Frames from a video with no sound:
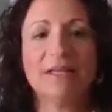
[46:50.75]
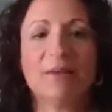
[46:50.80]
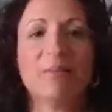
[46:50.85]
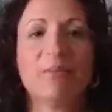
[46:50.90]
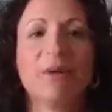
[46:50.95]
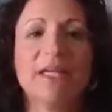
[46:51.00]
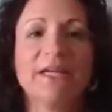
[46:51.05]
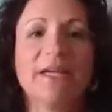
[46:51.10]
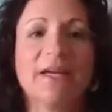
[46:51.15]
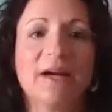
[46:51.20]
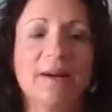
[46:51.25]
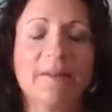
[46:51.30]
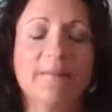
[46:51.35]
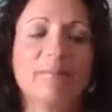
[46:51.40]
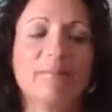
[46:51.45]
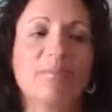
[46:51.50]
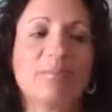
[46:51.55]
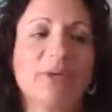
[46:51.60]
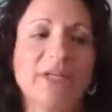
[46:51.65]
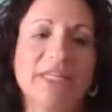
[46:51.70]

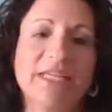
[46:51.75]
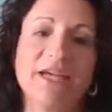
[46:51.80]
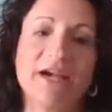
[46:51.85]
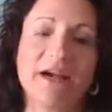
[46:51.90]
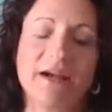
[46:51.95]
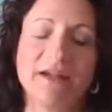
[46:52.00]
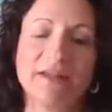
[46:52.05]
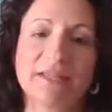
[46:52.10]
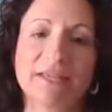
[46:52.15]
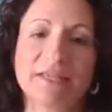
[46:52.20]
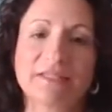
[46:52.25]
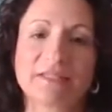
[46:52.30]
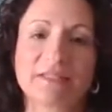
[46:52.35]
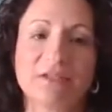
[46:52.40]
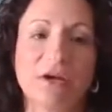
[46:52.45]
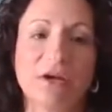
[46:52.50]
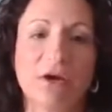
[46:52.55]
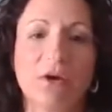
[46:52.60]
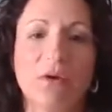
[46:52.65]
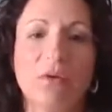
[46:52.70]
But yeah,
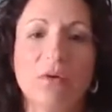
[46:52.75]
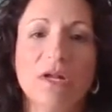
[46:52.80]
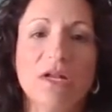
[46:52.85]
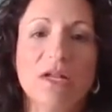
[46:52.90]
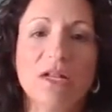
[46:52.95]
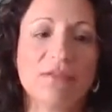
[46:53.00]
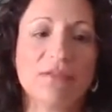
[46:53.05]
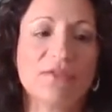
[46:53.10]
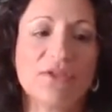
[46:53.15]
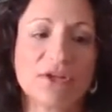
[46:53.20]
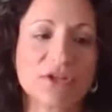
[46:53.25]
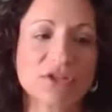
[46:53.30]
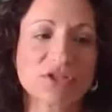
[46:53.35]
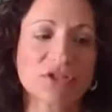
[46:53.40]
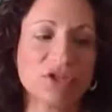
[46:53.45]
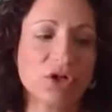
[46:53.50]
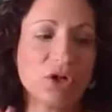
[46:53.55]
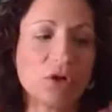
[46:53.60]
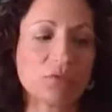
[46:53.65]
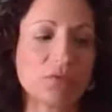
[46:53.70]
so there's
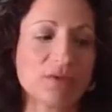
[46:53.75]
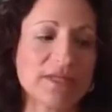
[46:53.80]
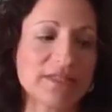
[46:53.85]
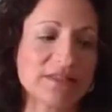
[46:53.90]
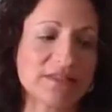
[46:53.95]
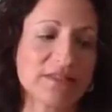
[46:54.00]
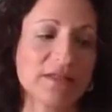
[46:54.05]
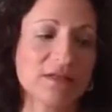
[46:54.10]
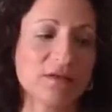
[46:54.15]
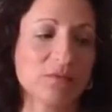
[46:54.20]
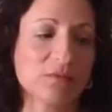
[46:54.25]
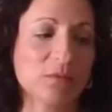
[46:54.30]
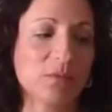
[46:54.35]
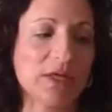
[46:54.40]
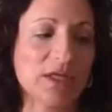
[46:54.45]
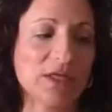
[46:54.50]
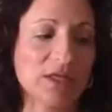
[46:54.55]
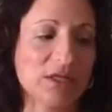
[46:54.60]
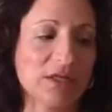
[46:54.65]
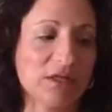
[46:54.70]
no reason
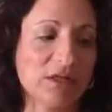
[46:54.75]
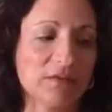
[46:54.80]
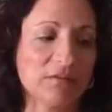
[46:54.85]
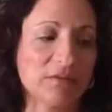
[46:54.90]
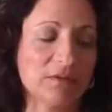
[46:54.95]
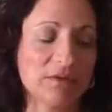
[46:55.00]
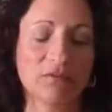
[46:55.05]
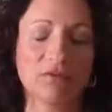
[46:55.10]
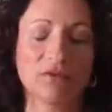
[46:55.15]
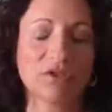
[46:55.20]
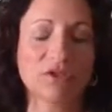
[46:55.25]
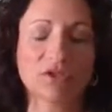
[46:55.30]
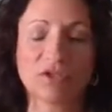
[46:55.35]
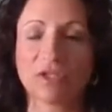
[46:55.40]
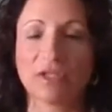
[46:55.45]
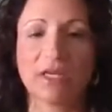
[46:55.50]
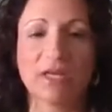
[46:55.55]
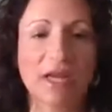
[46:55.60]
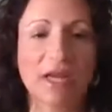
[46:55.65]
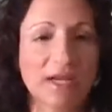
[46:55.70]
we
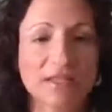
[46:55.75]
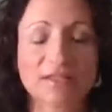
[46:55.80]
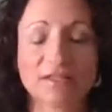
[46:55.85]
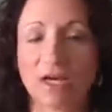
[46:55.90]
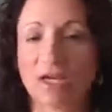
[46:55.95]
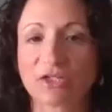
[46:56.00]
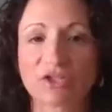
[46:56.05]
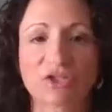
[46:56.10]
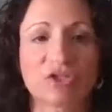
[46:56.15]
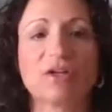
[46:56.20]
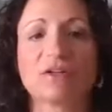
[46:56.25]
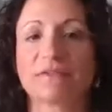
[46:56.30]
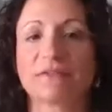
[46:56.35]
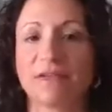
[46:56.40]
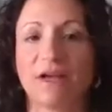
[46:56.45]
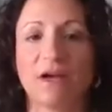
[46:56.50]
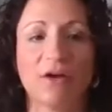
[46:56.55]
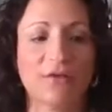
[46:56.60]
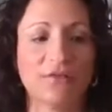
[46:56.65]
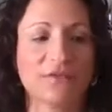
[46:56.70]
should exhaust
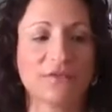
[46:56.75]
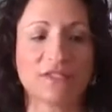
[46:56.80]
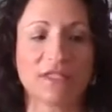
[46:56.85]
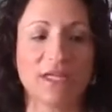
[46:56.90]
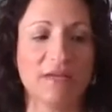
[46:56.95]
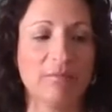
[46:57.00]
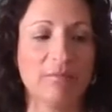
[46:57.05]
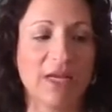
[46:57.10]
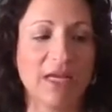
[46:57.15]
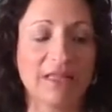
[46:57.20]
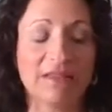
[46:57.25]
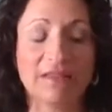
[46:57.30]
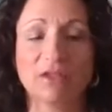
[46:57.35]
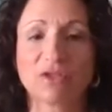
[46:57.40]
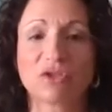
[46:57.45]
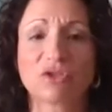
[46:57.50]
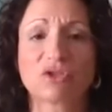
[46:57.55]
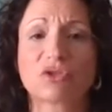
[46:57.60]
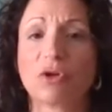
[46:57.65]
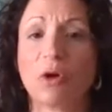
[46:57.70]
ourselves and make
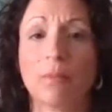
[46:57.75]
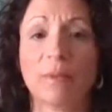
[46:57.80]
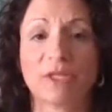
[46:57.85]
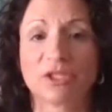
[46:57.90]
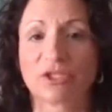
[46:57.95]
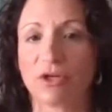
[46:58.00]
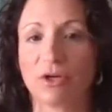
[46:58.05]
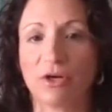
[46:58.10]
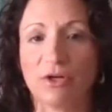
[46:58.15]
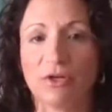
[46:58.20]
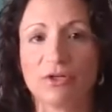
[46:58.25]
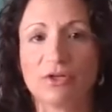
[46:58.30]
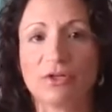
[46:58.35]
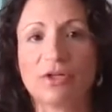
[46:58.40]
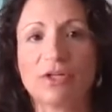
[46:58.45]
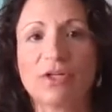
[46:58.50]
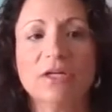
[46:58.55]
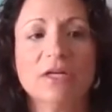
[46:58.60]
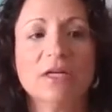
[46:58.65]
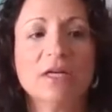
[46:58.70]
things so much
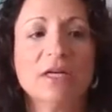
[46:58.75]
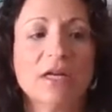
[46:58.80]
harder.